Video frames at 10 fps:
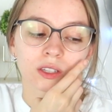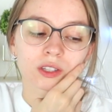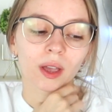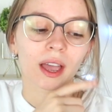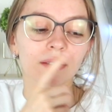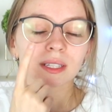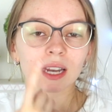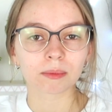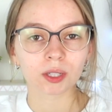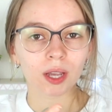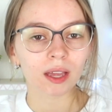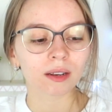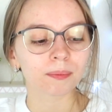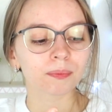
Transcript: So I have Snapchat,